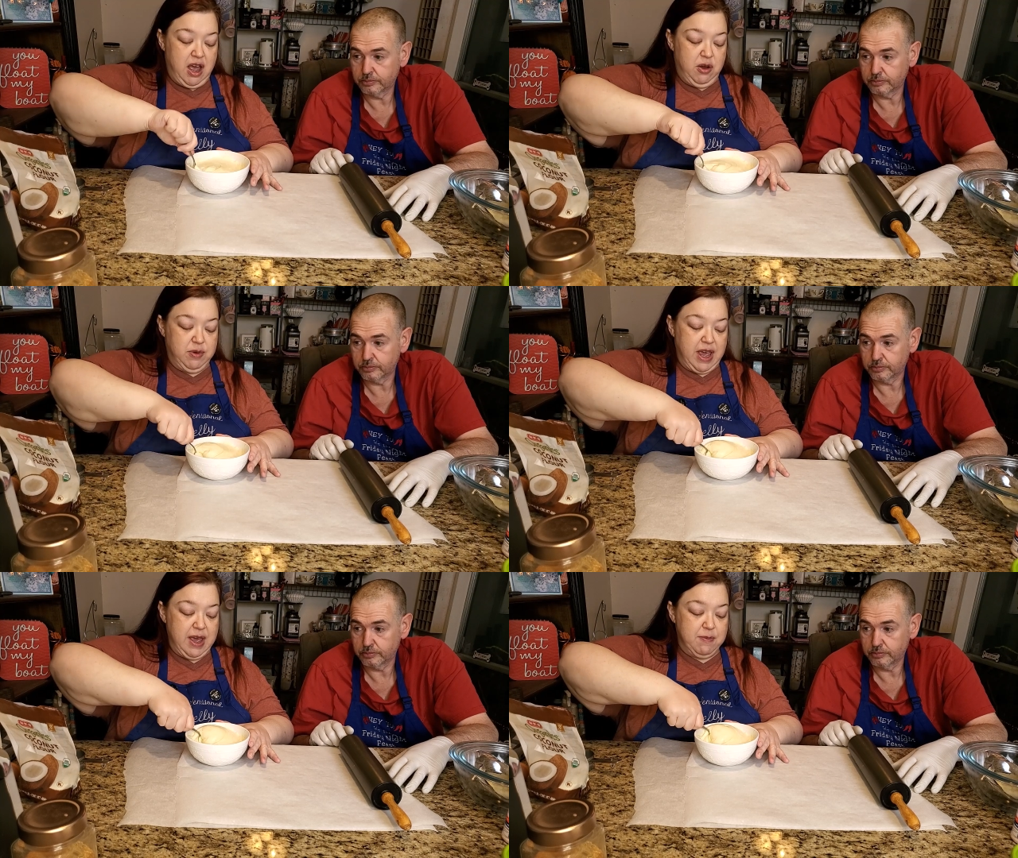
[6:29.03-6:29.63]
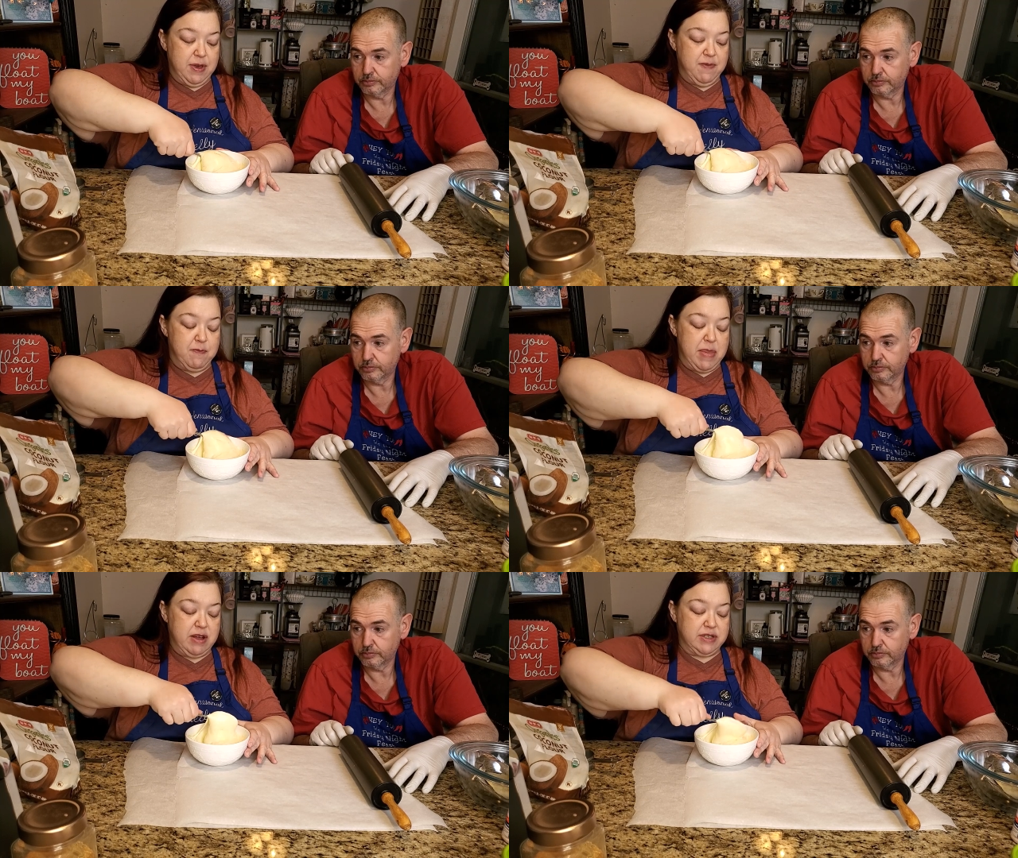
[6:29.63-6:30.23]
Speaker 1: Okay, we've
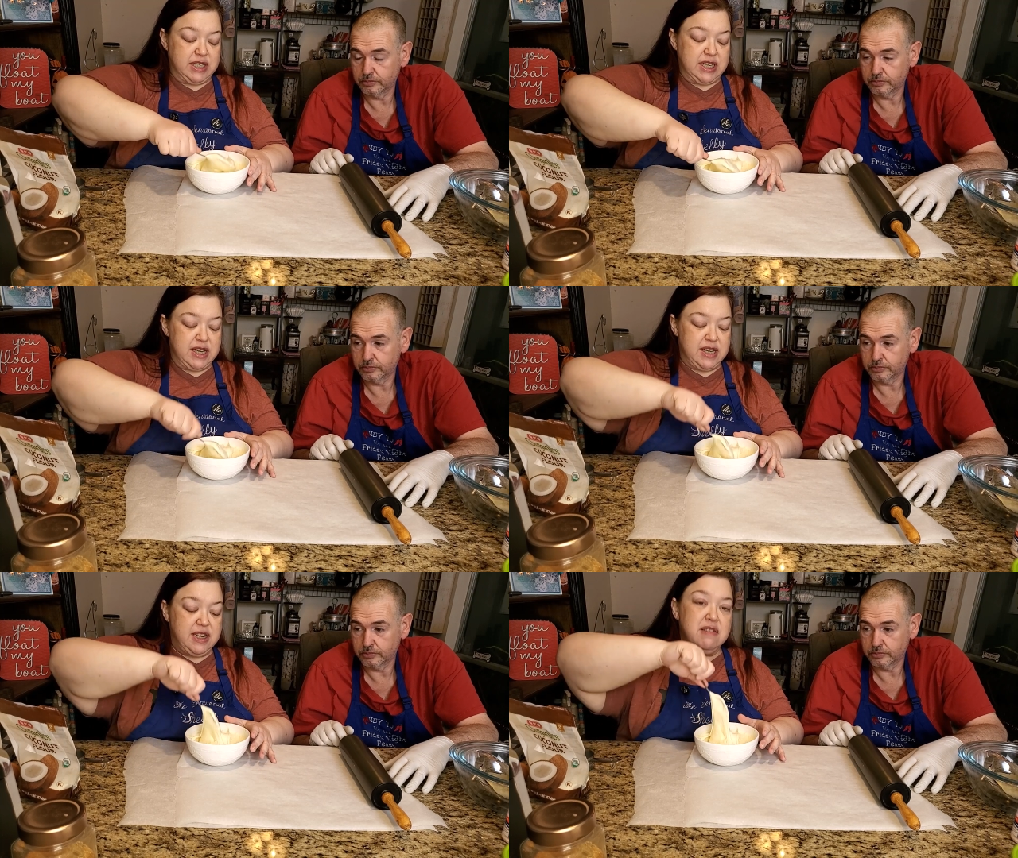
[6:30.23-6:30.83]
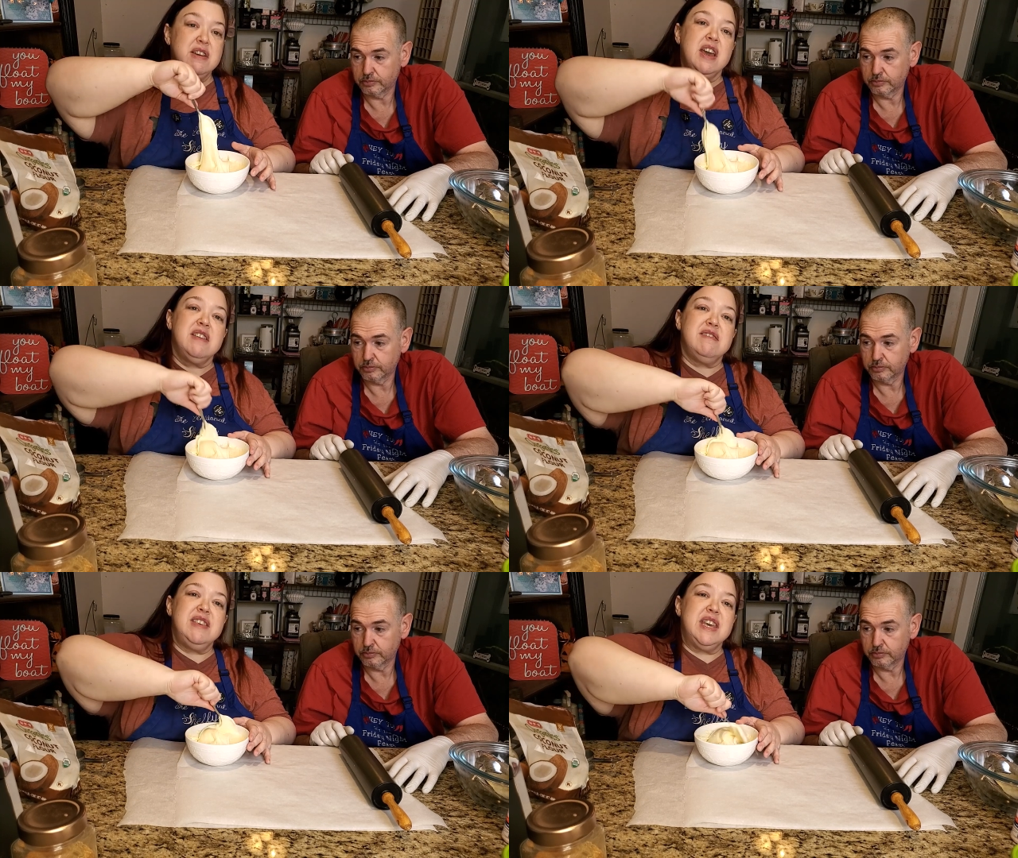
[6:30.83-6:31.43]
melted
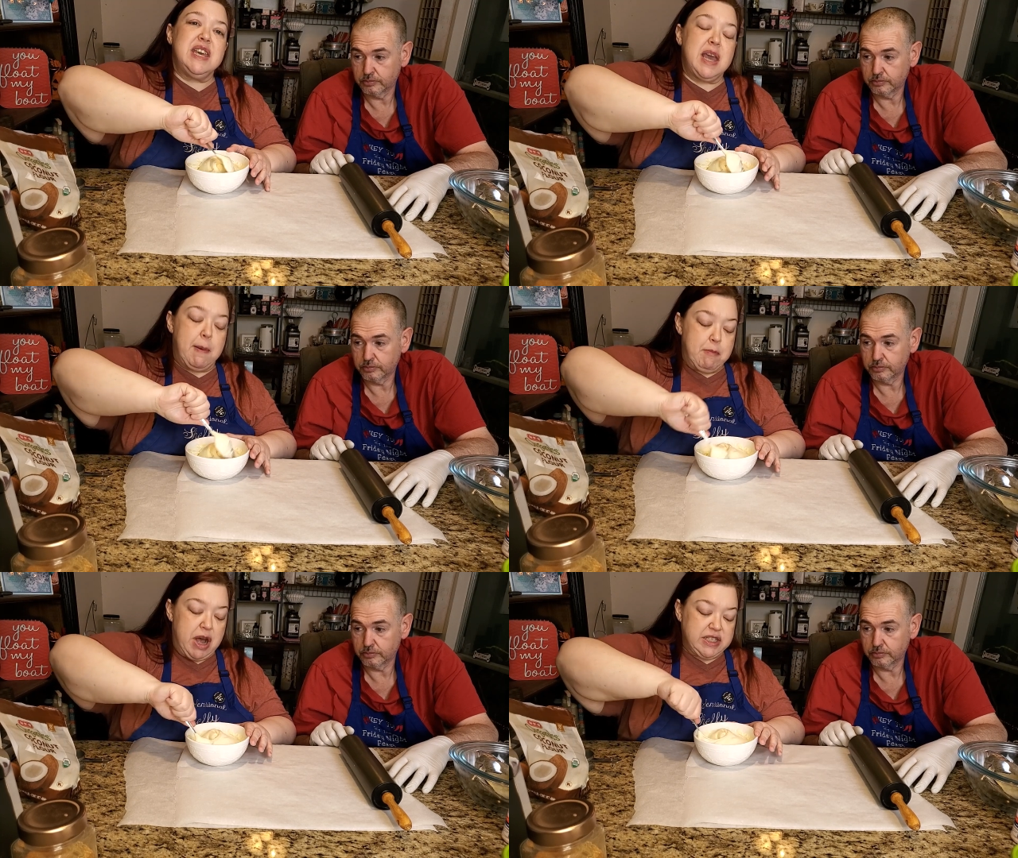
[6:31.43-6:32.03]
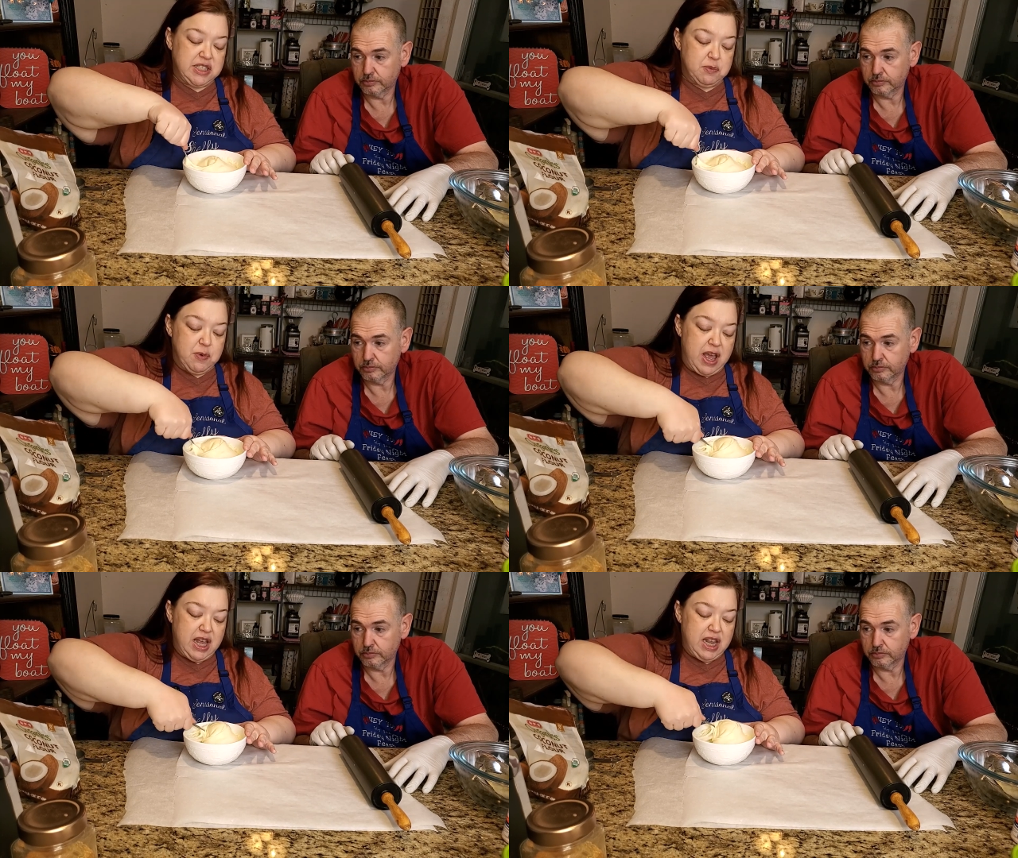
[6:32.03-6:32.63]
the
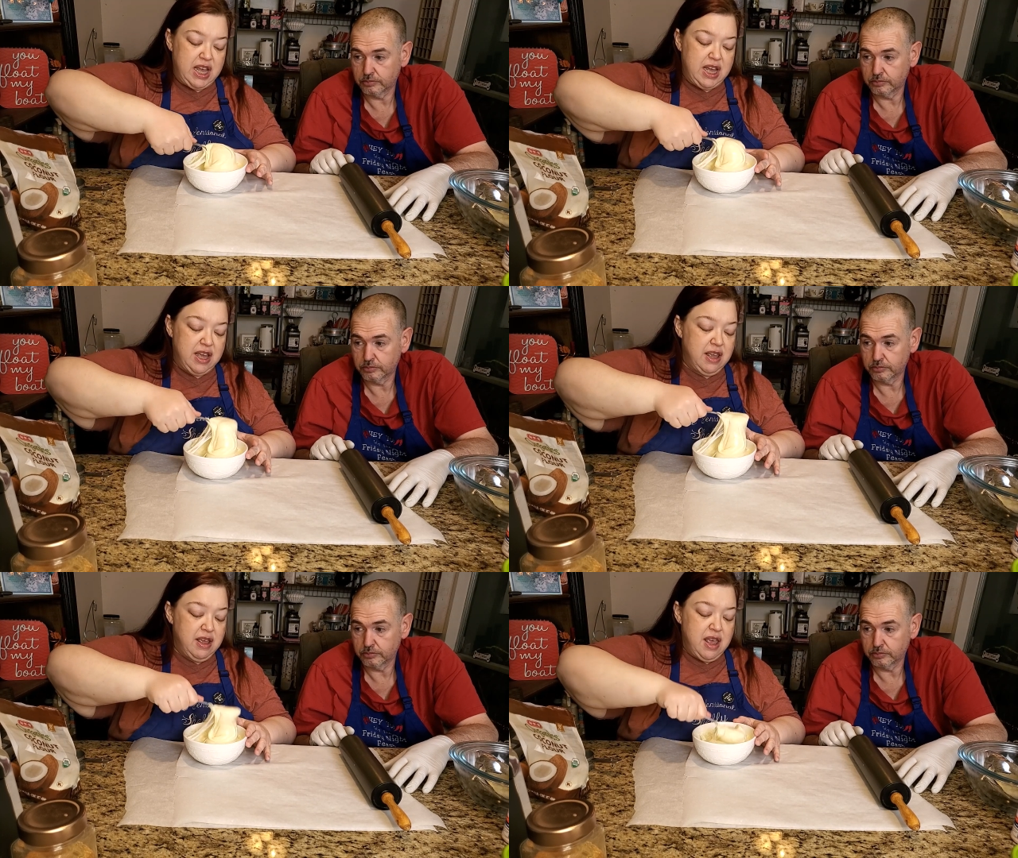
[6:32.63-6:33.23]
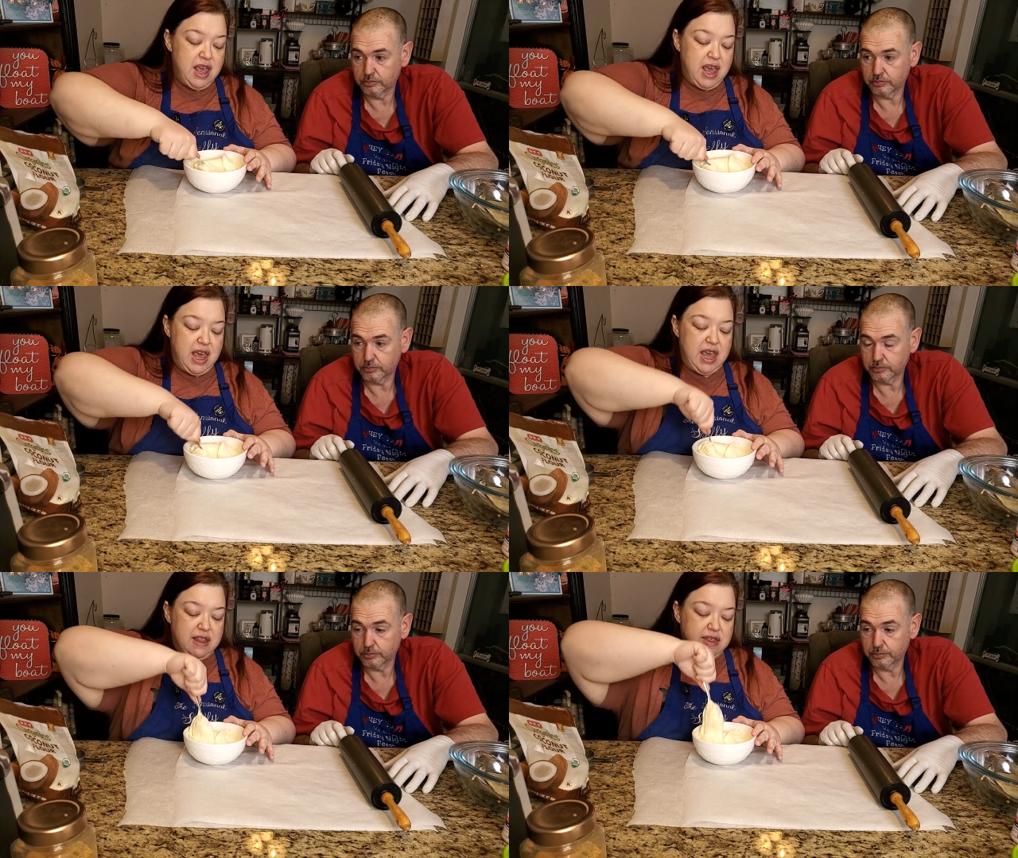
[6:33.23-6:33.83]
mozzarella
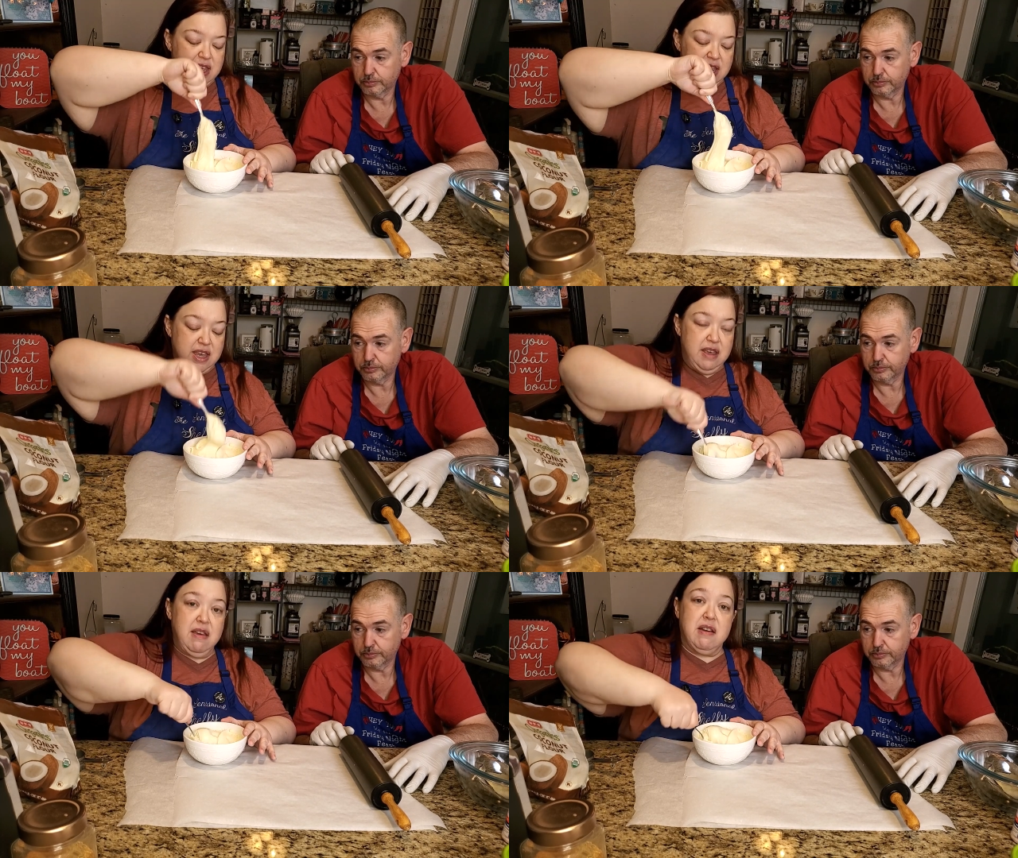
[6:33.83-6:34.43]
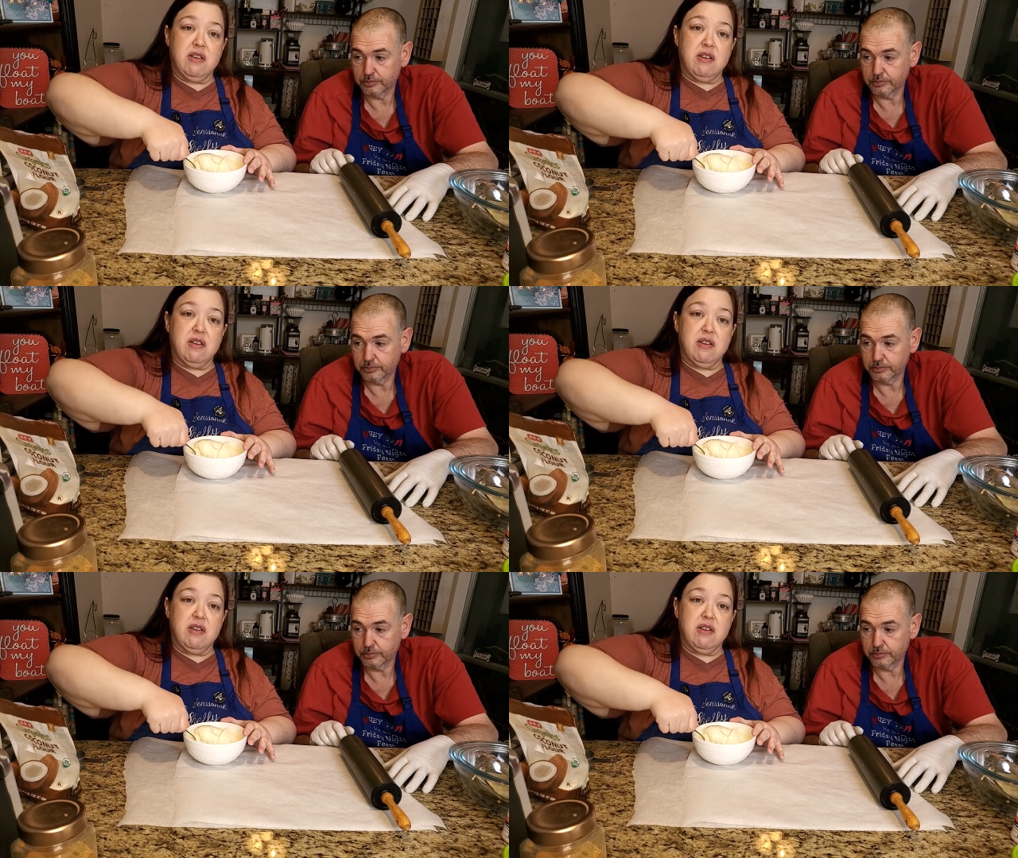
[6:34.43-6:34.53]
and the